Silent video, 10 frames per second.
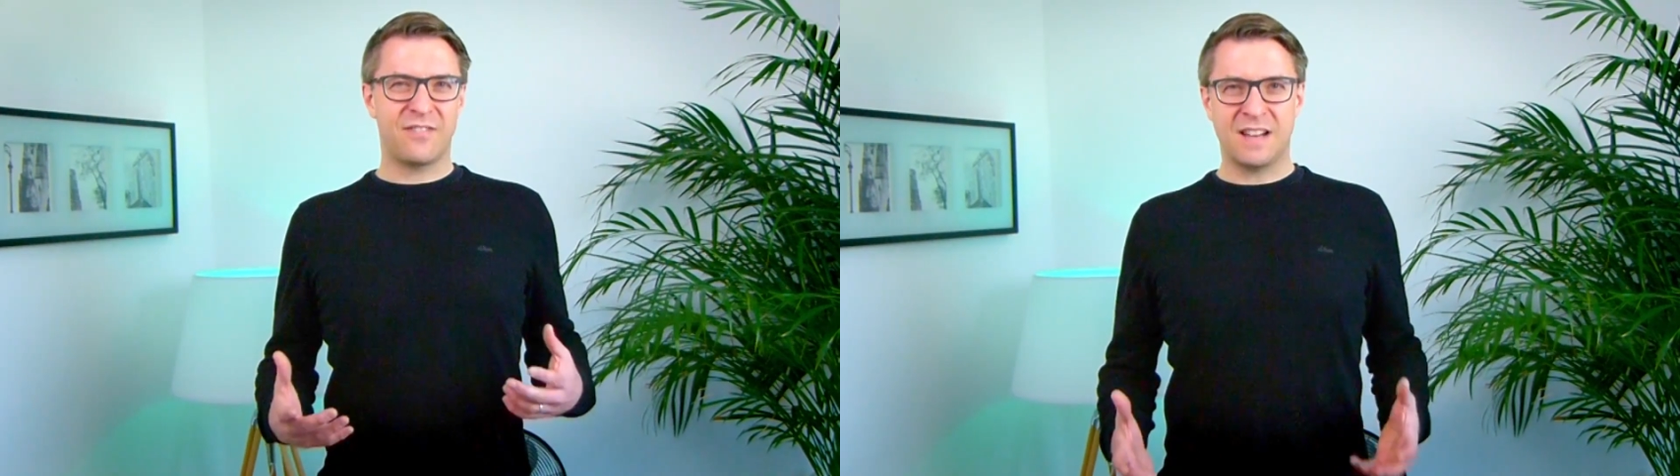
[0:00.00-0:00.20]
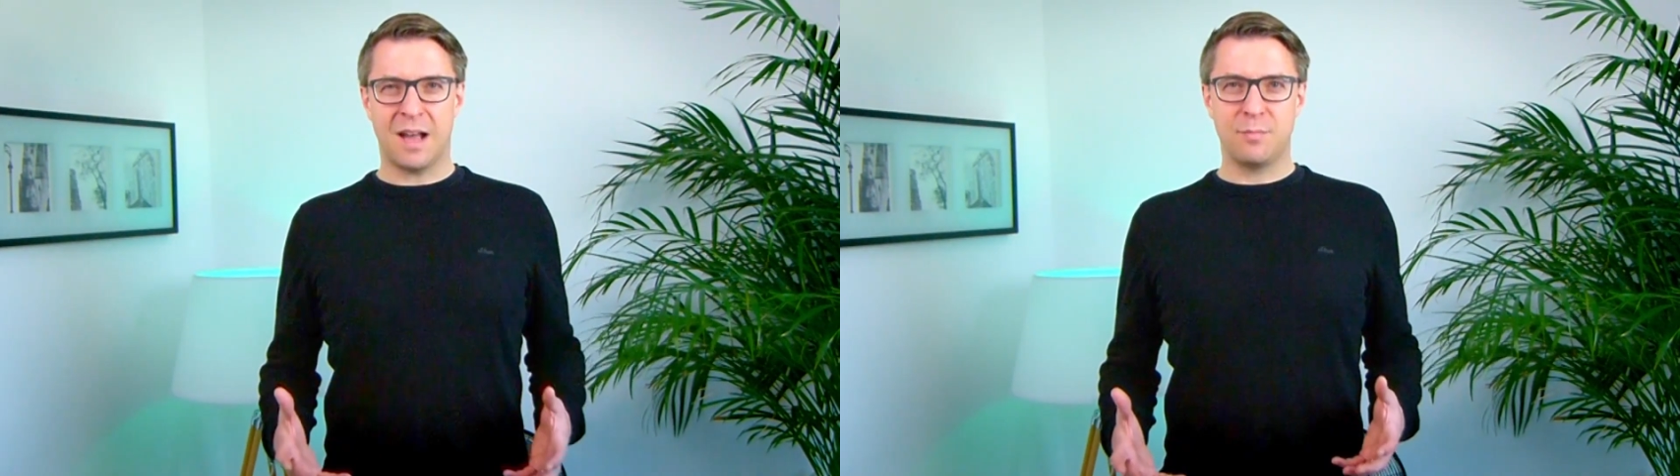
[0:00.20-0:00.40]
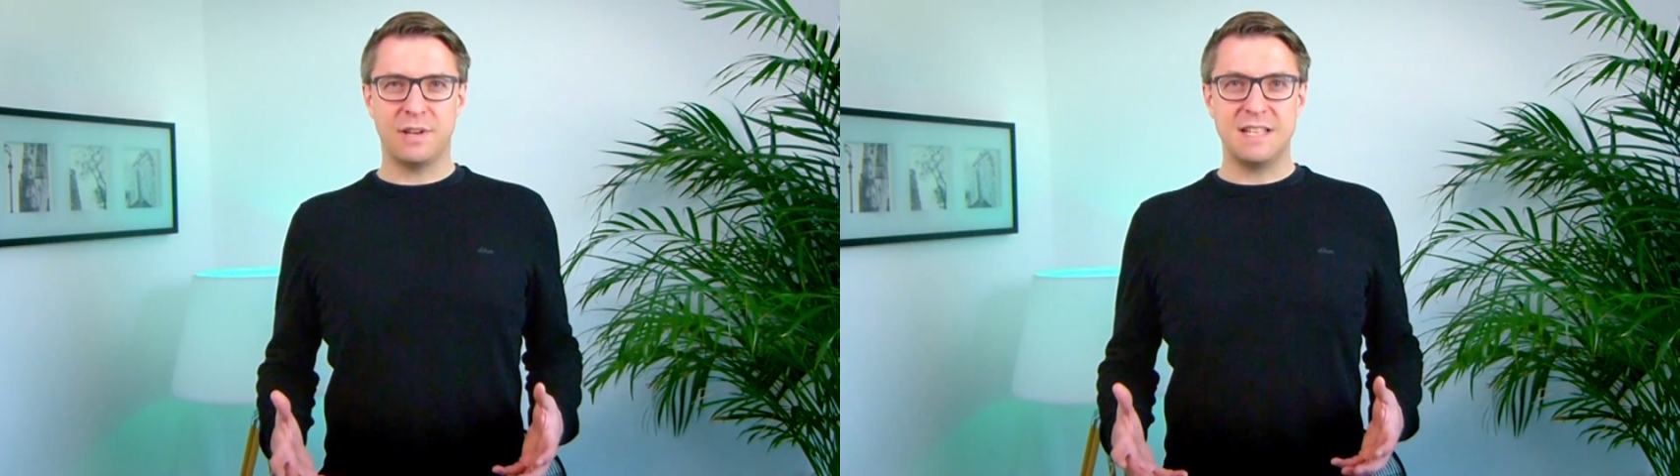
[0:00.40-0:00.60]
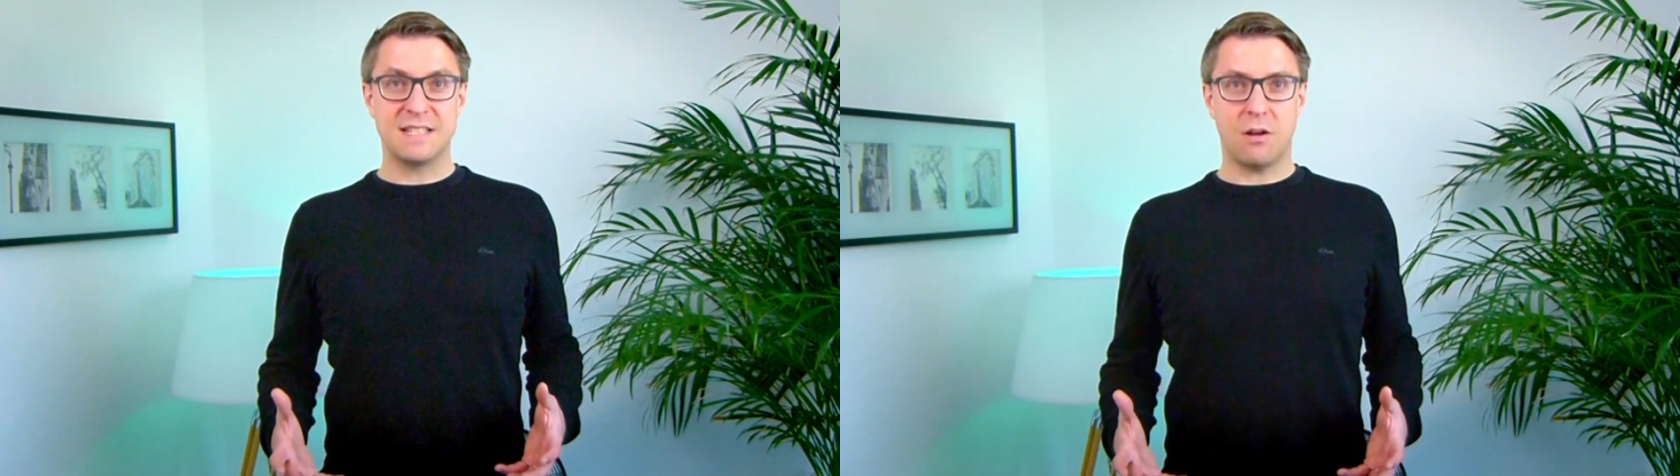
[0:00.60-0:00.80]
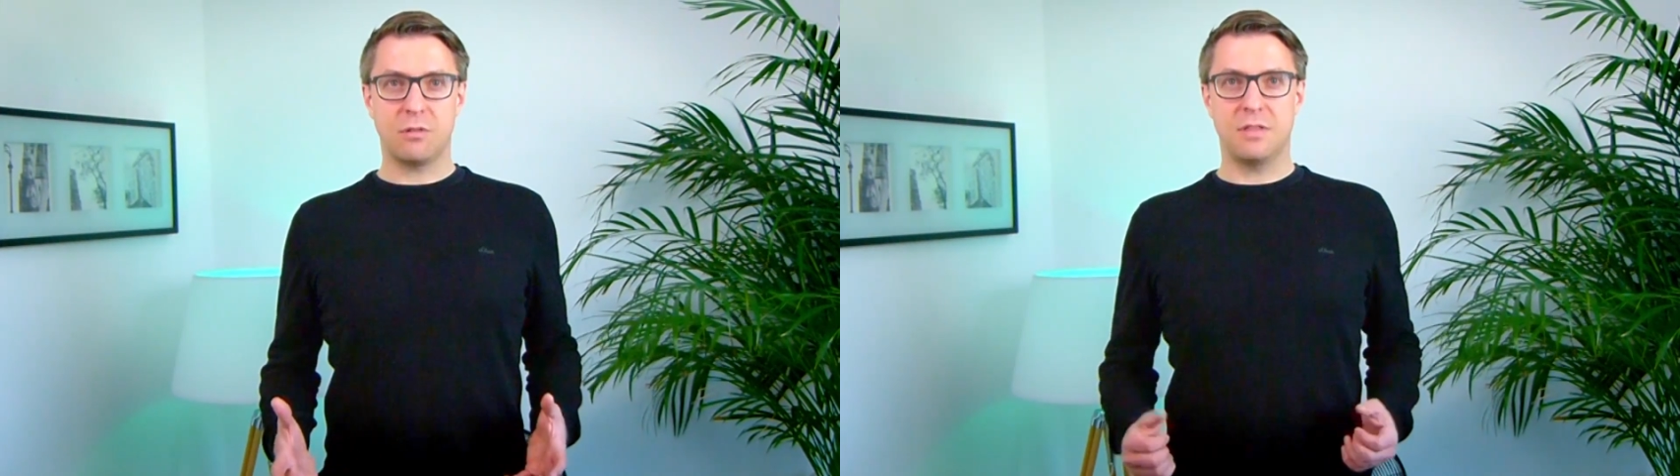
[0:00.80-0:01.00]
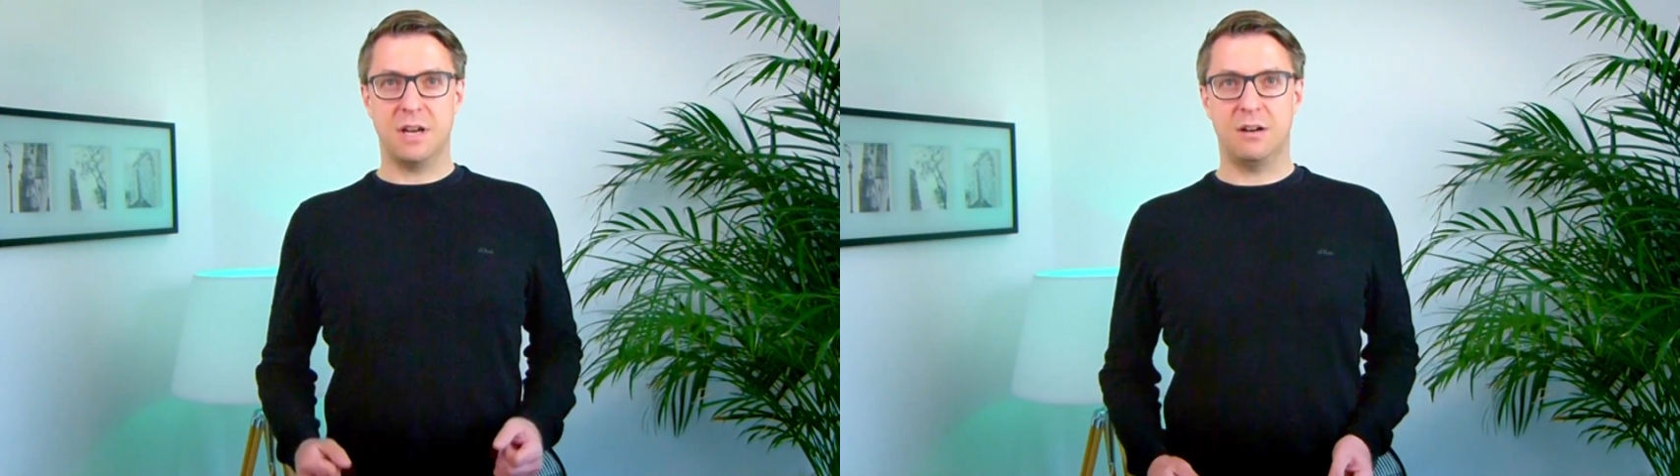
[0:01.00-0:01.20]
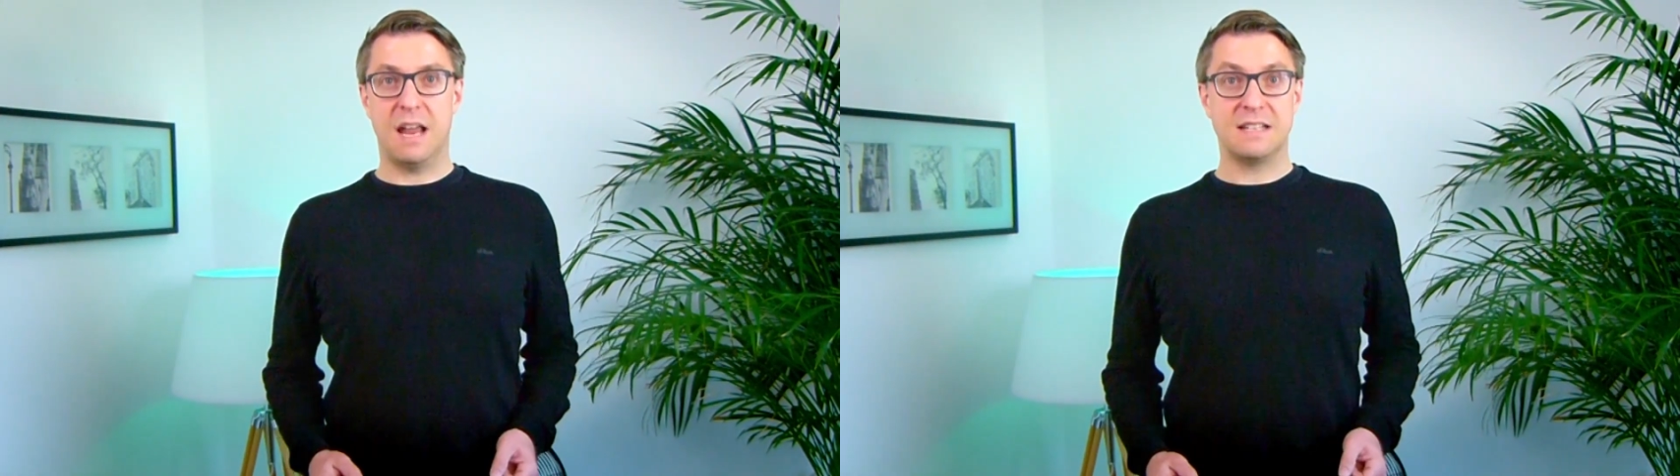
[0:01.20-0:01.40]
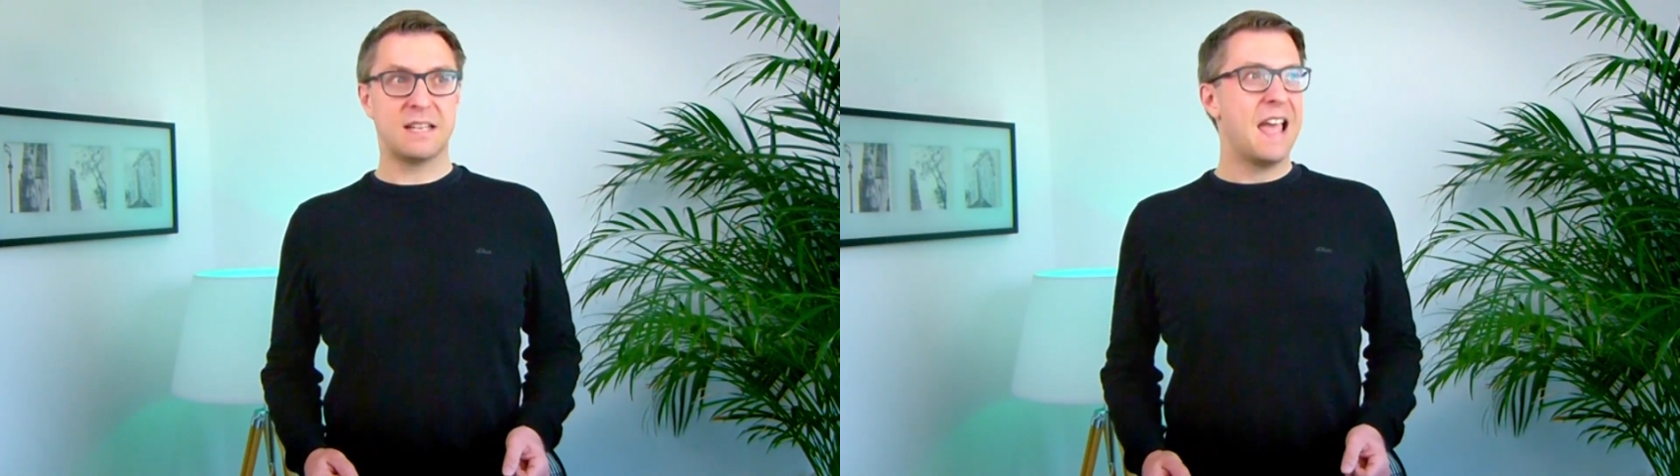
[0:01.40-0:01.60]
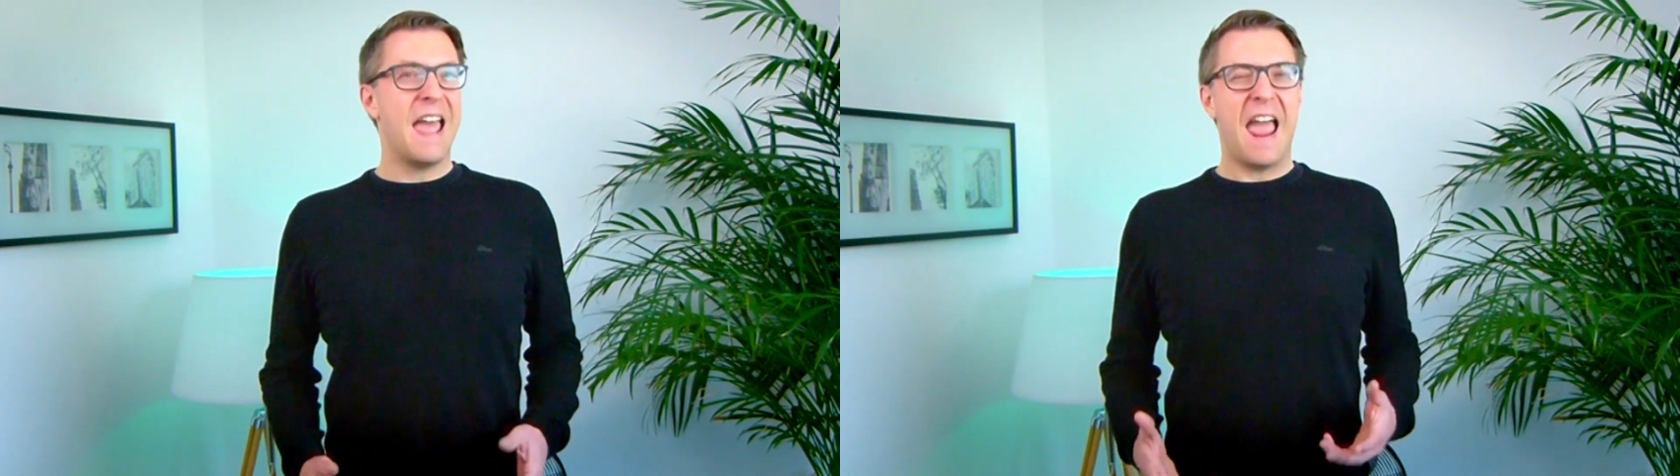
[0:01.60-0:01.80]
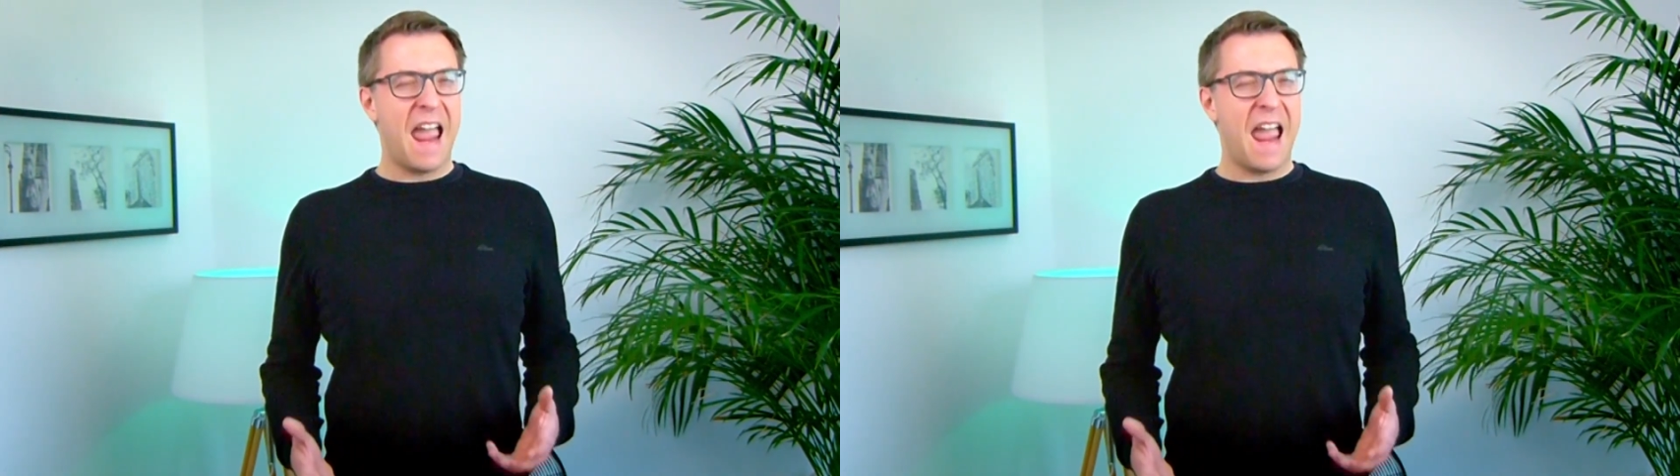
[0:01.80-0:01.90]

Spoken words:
of companies out there, and